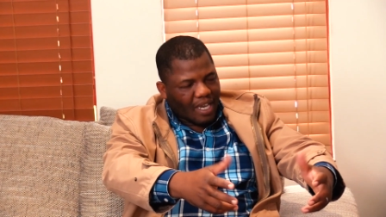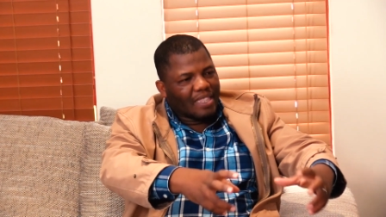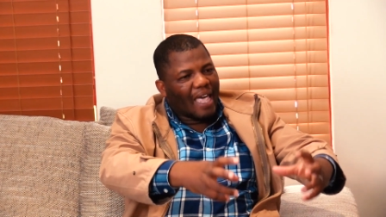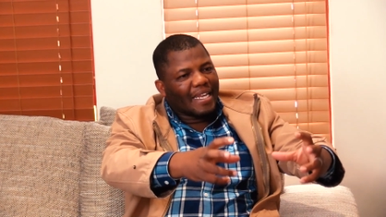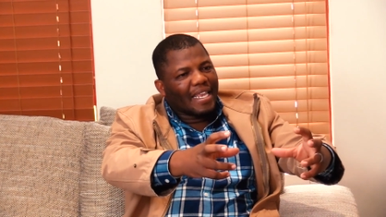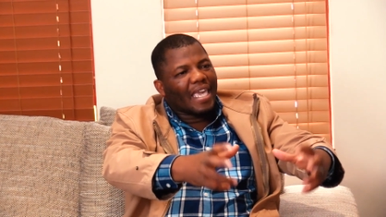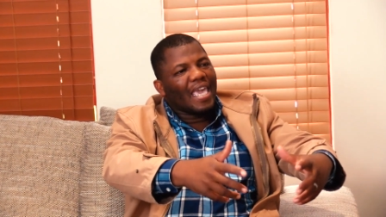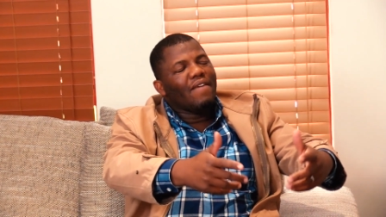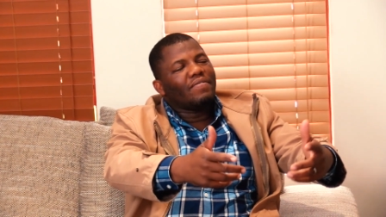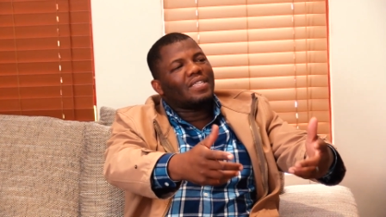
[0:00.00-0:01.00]
that
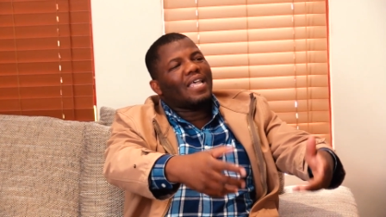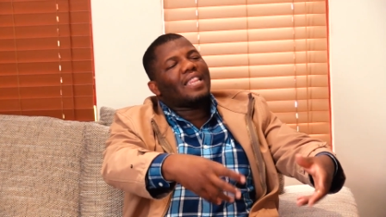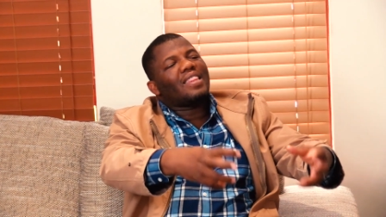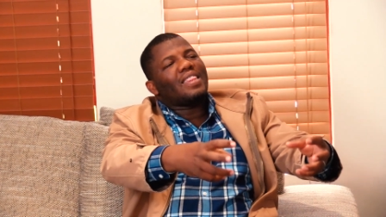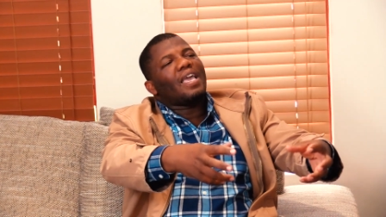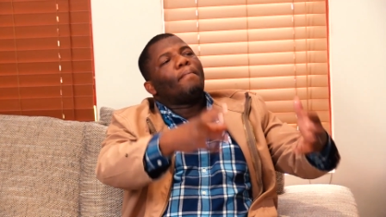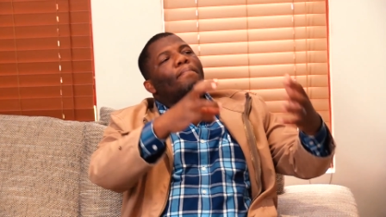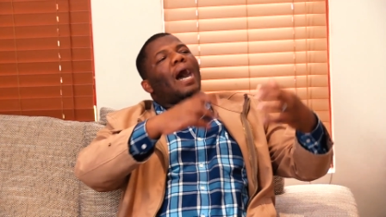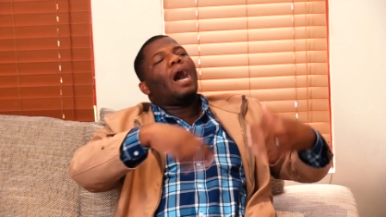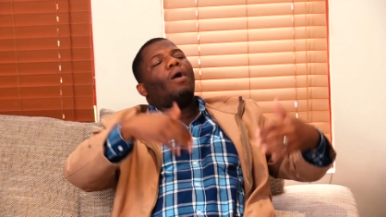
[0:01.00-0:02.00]
gives that thing
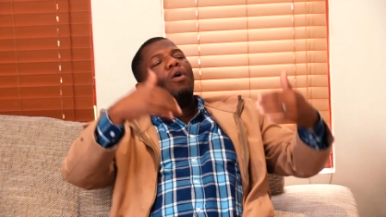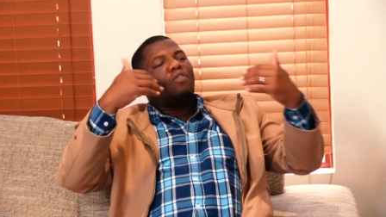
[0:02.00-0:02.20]
power